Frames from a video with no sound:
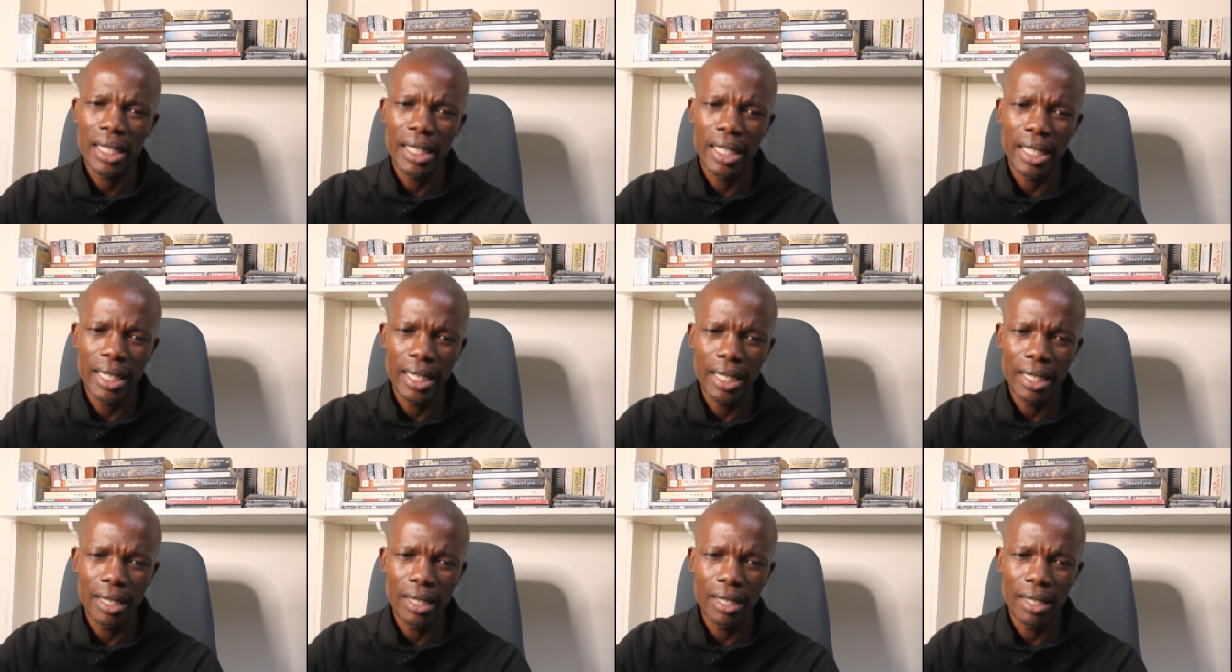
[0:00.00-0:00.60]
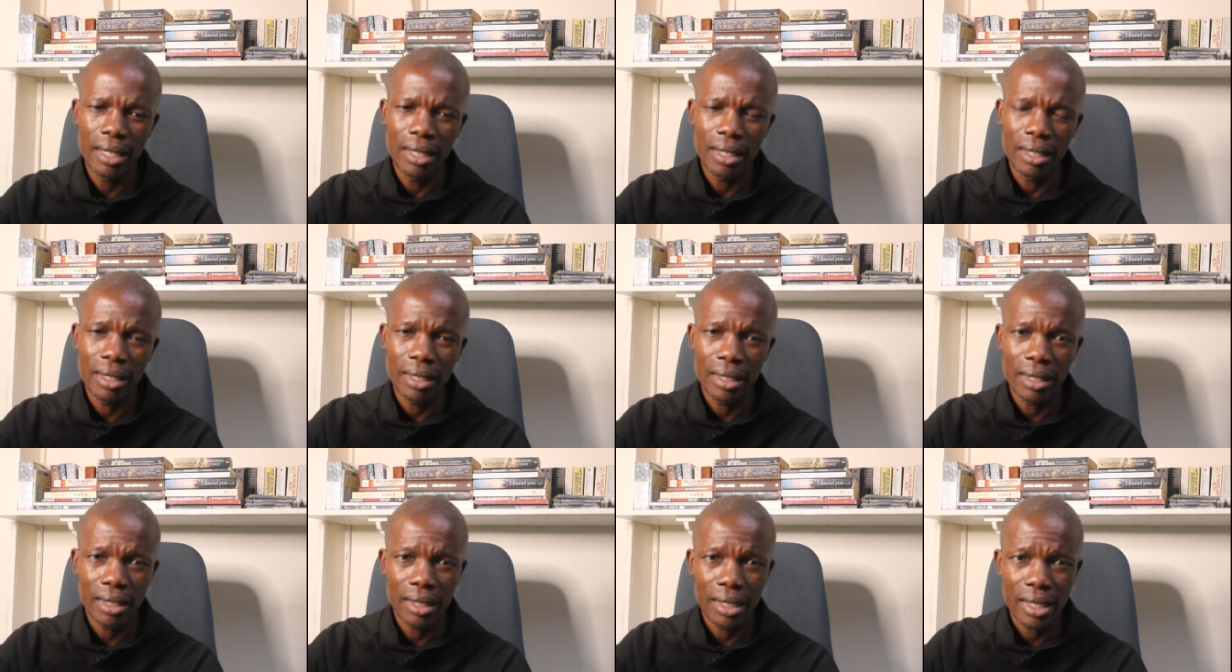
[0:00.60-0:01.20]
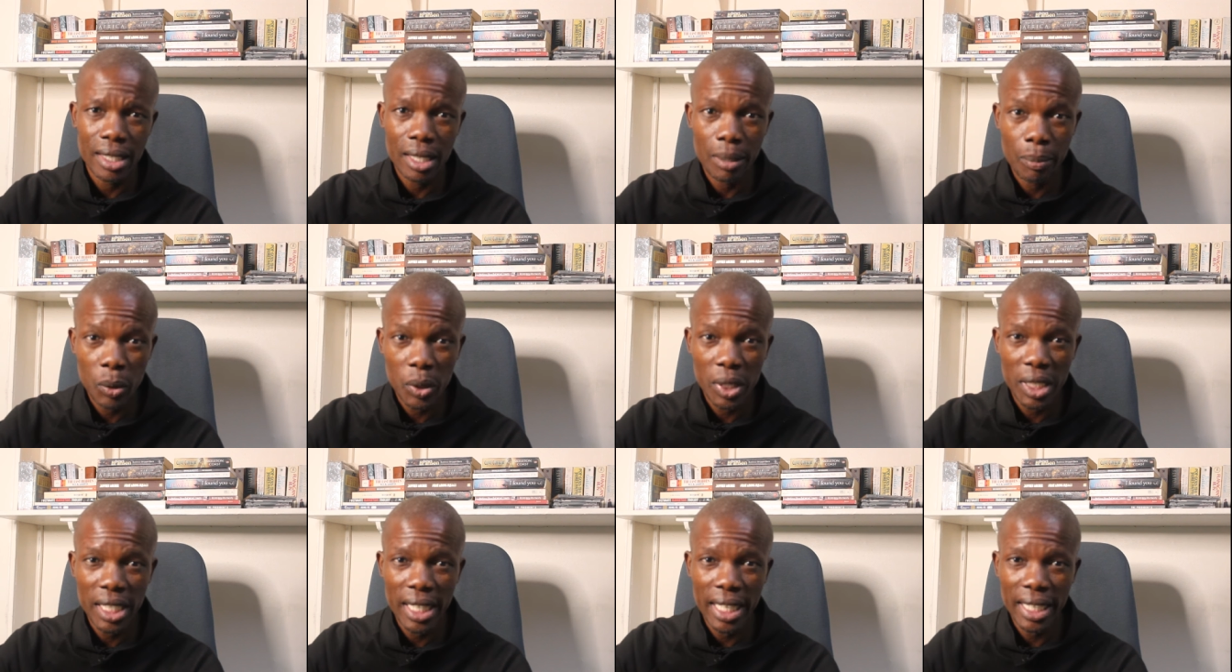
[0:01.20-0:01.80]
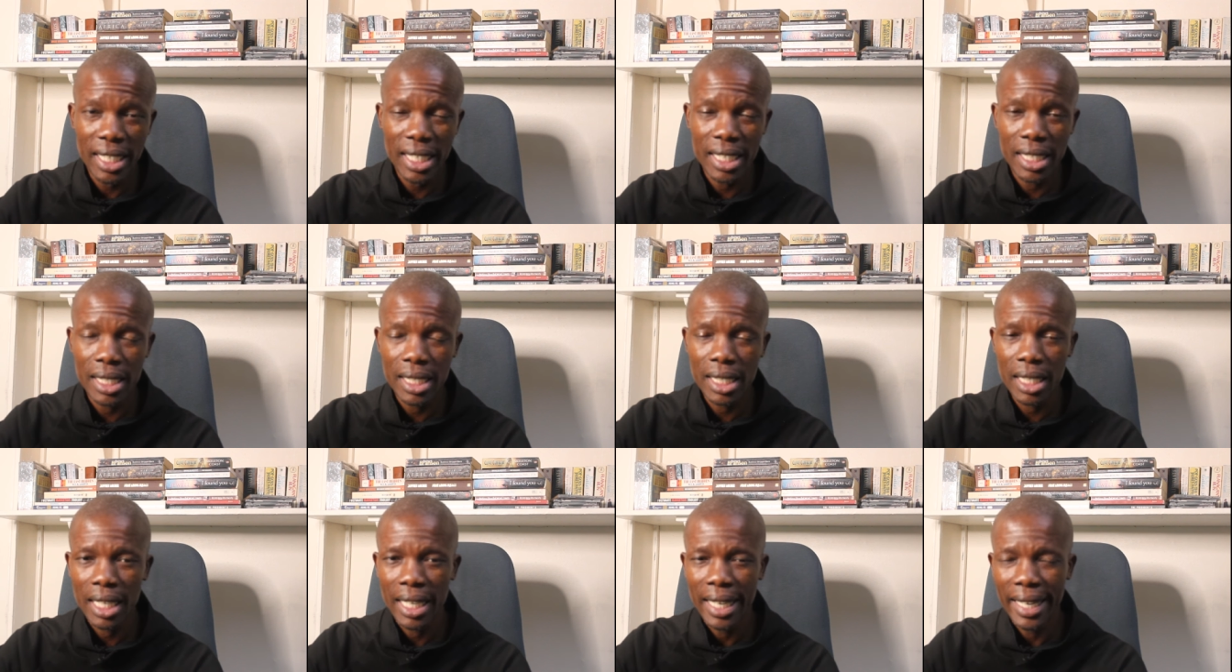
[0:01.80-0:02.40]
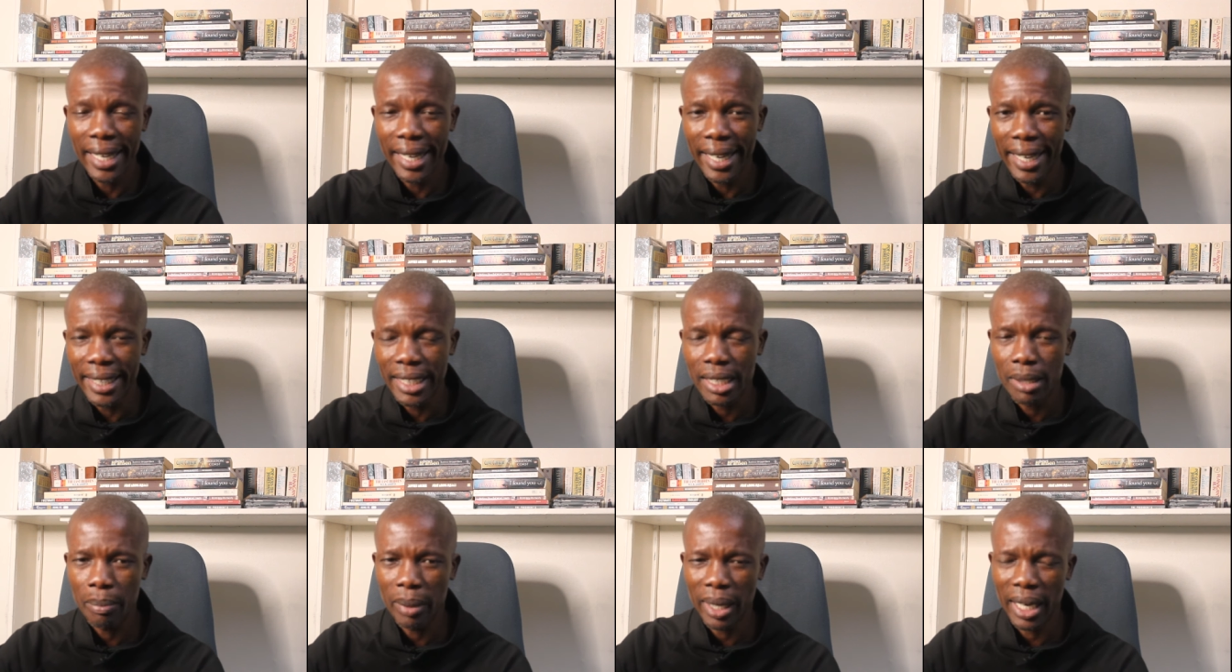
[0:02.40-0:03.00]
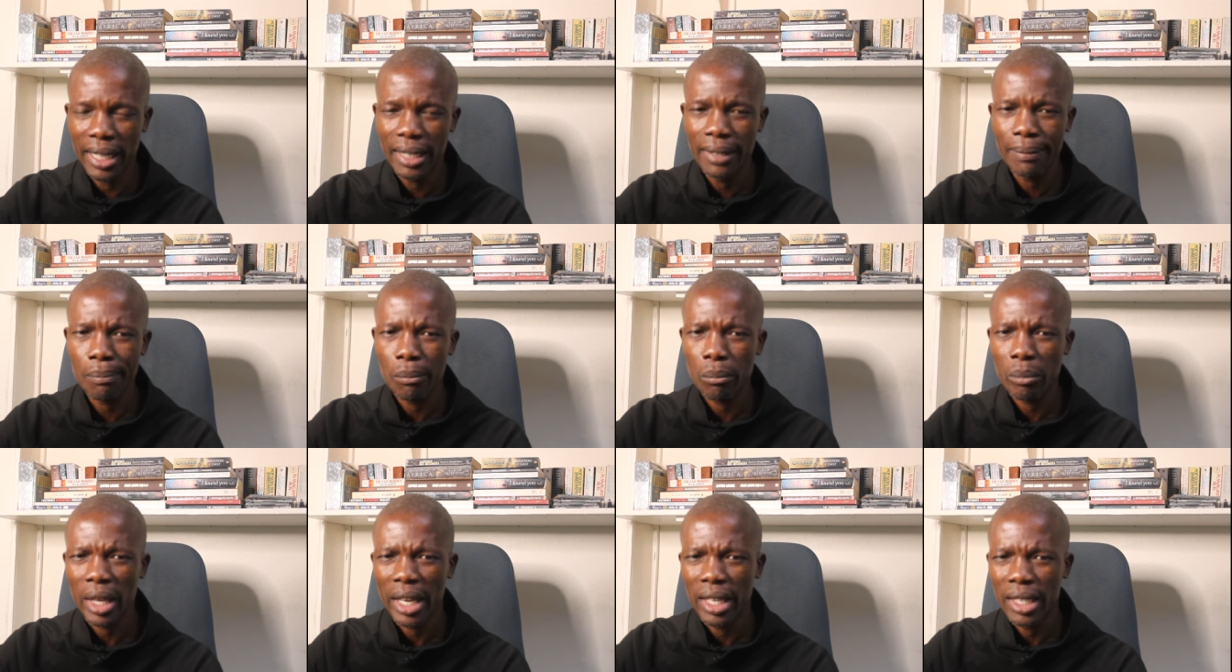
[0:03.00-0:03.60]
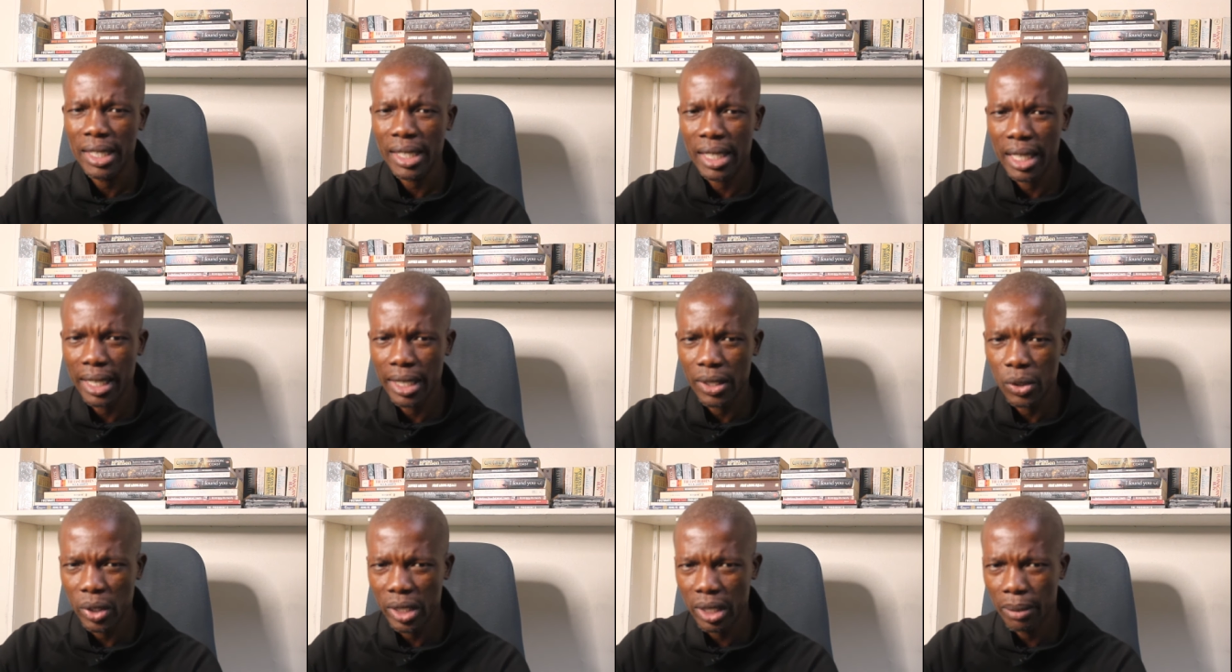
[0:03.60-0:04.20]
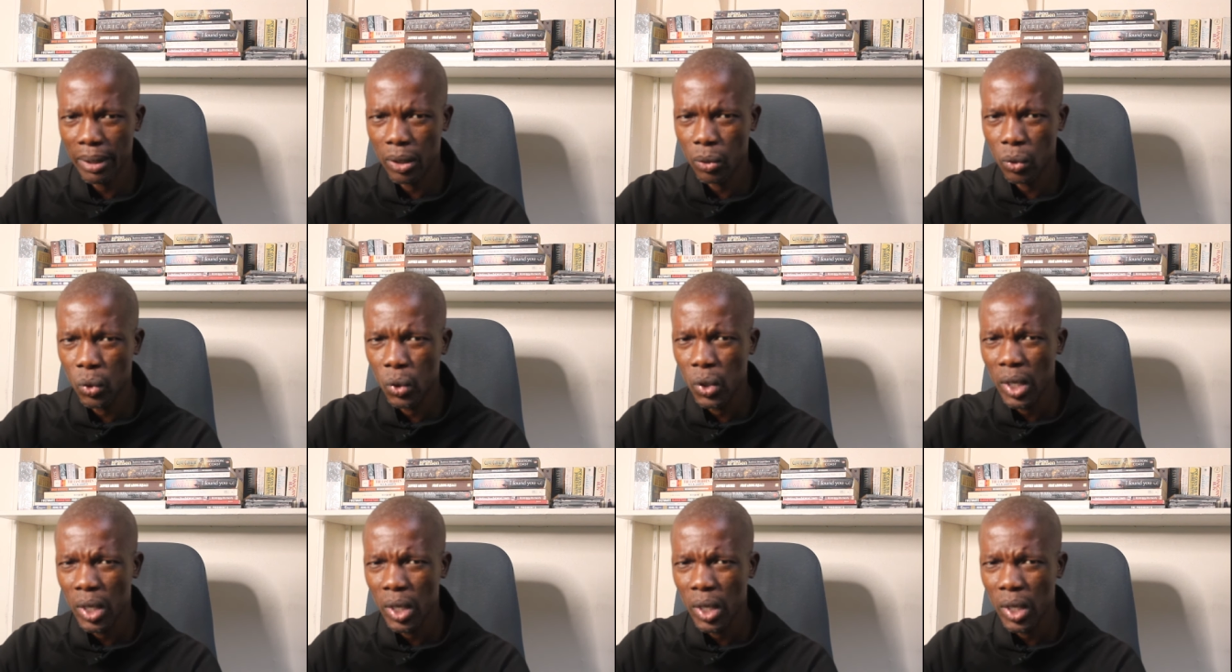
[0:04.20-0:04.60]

the Triple C that is led by Sengezo Tshabangu.